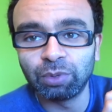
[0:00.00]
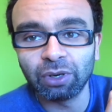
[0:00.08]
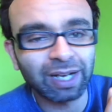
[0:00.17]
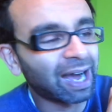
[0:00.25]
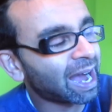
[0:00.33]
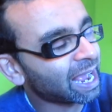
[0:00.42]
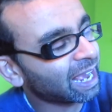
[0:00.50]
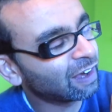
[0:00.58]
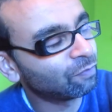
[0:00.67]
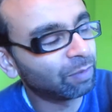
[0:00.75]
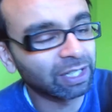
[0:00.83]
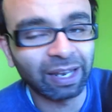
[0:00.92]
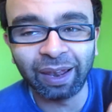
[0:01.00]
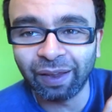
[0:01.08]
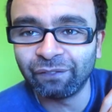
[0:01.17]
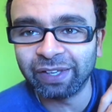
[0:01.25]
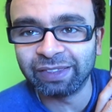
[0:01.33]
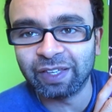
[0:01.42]
book, I have been
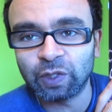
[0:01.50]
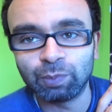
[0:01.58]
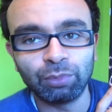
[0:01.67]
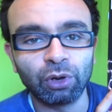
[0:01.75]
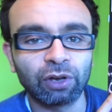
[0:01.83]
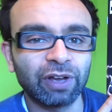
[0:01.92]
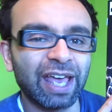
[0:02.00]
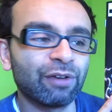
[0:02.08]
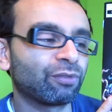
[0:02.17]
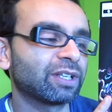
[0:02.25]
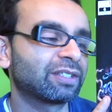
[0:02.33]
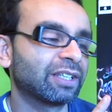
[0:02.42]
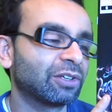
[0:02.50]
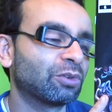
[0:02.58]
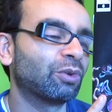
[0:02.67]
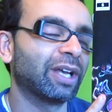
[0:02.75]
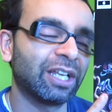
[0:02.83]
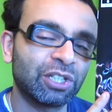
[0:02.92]
loving this book. Every
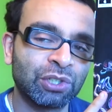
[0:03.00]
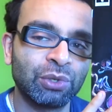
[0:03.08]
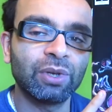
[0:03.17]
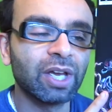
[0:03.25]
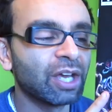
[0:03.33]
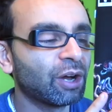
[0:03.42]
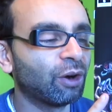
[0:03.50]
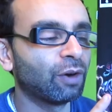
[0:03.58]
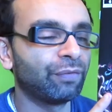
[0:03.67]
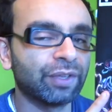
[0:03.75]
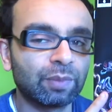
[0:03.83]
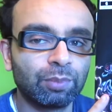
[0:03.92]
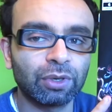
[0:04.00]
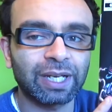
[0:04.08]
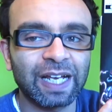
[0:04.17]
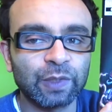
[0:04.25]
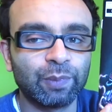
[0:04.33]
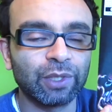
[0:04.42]
single issue of this book
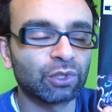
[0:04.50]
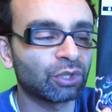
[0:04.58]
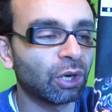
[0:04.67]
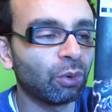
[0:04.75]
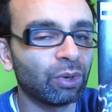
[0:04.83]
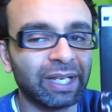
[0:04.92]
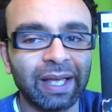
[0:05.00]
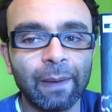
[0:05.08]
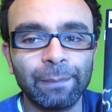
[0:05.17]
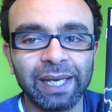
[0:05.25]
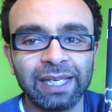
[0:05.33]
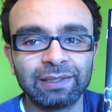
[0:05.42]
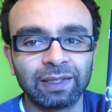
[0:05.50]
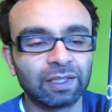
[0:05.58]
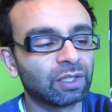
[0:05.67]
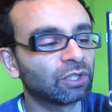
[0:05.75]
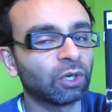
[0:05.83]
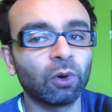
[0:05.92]
has been totally
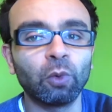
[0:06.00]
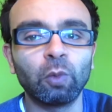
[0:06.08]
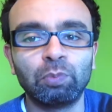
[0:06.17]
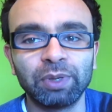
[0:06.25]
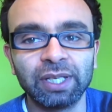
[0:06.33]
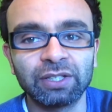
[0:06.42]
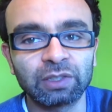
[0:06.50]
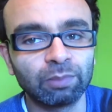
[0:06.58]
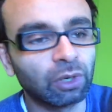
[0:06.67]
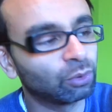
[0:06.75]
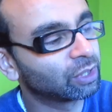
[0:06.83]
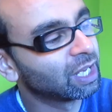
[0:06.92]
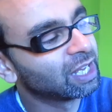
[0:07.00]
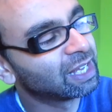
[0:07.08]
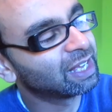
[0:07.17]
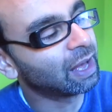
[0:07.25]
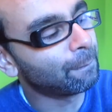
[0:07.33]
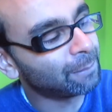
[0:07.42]
amazing. Total beast mode.
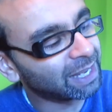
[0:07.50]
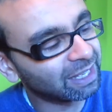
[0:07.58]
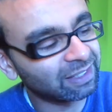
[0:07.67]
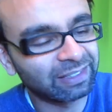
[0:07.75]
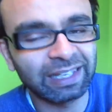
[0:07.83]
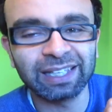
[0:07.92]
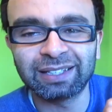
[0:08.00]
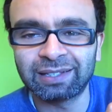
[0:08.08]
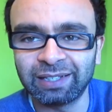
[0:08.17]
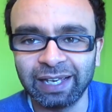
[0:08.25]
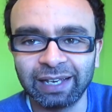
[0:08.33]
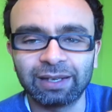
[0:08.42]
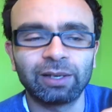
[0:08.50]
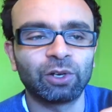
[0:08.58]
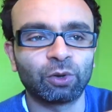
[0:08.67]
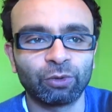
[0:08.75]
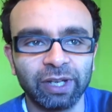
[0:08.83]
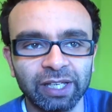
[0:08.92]
Amazing, sick,
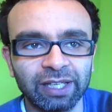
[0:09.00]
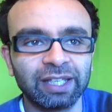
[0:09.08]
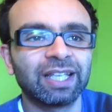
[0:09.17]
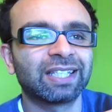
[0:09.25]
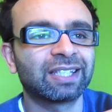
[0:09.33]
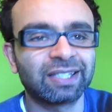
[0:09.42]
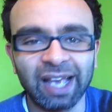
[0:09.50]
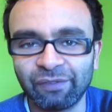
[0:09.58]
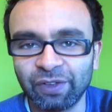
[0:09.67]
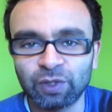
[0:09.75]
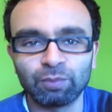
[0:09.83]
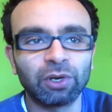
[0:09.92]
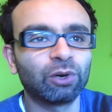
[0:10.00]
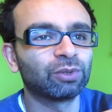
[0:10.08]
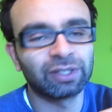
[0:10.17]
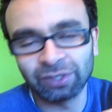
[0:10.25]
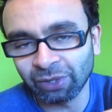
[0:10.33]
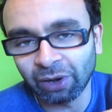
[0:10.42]
gritty, savage
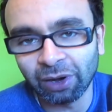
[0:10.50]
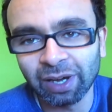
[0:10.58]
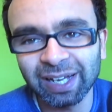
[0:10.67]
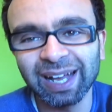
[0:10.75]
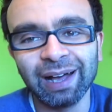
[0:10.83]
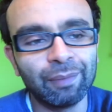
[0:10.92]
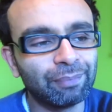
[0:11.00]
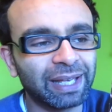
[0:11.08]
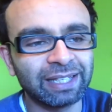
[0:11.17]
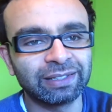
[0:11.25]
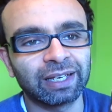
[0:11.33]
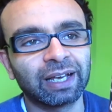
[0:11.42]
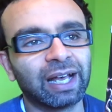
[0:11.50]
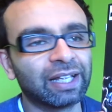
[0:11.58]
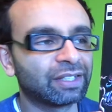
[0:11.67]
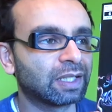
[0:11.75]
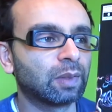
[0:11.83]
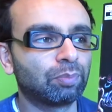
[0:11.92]
mode, dark, amazing,
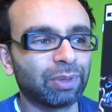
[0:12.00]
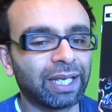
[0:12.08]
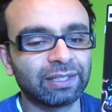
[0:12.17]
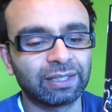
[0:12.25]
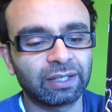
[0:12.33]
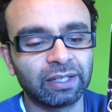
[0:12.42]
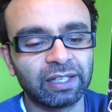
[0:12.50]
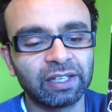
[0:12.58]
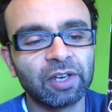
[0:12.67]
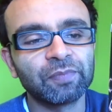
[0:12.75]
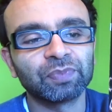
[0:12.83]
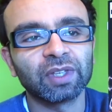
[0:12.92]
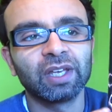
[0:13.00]
and just basically